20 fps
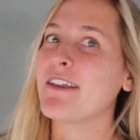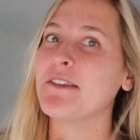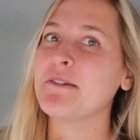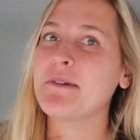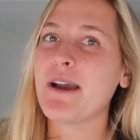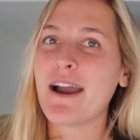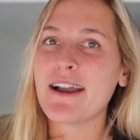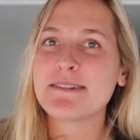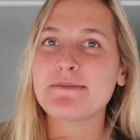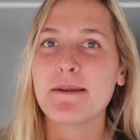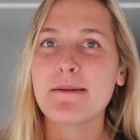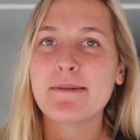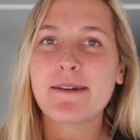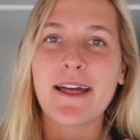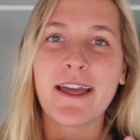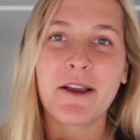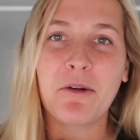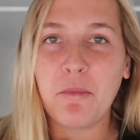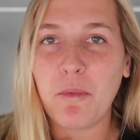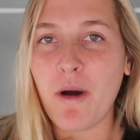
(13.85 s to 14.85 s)
You guys may be
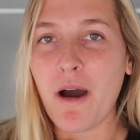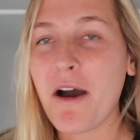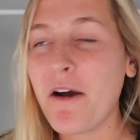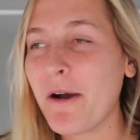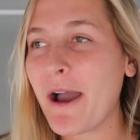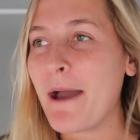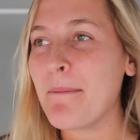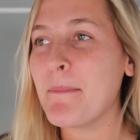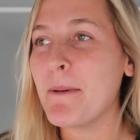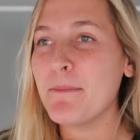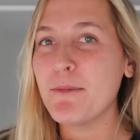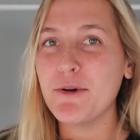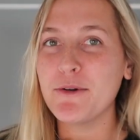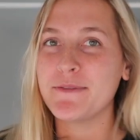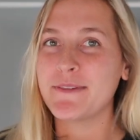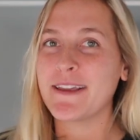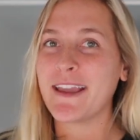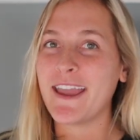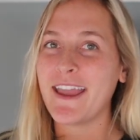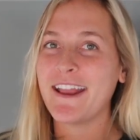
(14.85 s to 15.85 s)
like, whoa, Emma
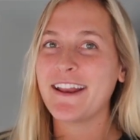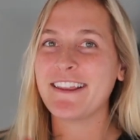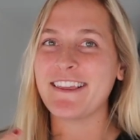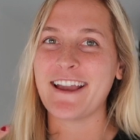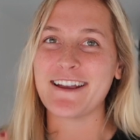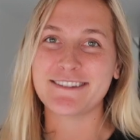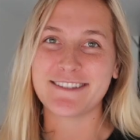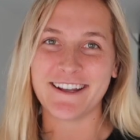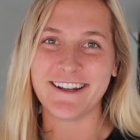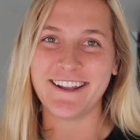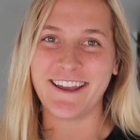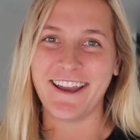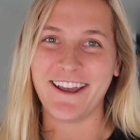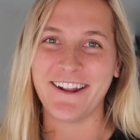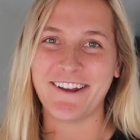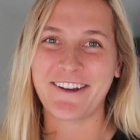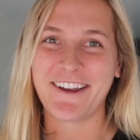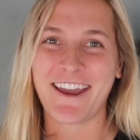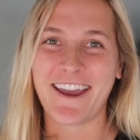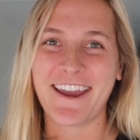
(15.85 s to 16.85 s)
moved again. Yes, I
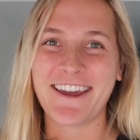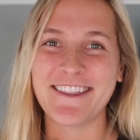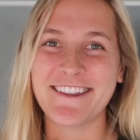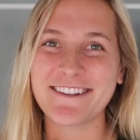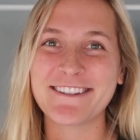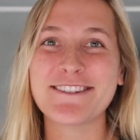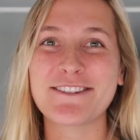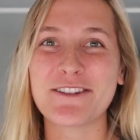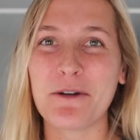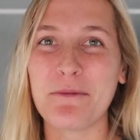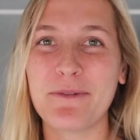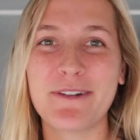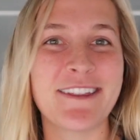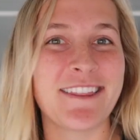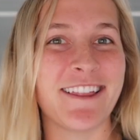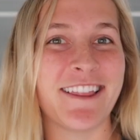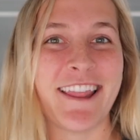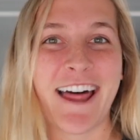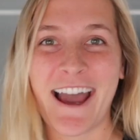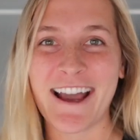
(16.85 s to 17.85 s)
did, okay? This is hopefully
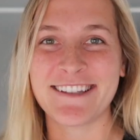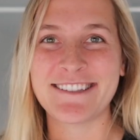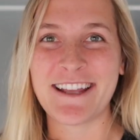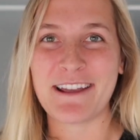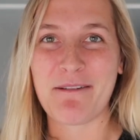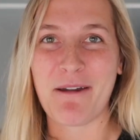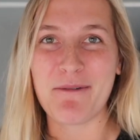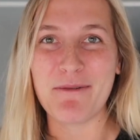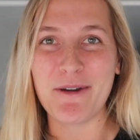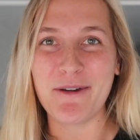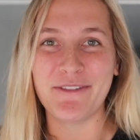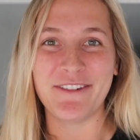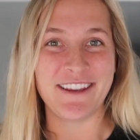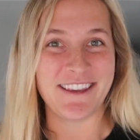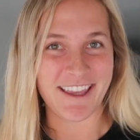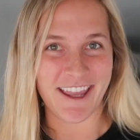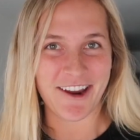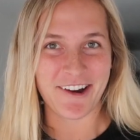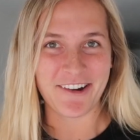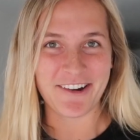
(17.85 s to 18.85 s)
the last time I move
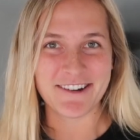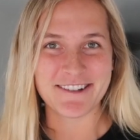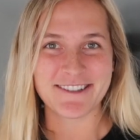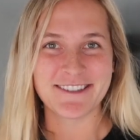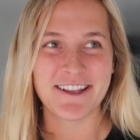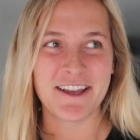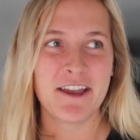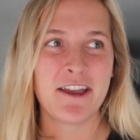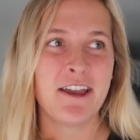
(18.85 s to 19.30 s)
in years.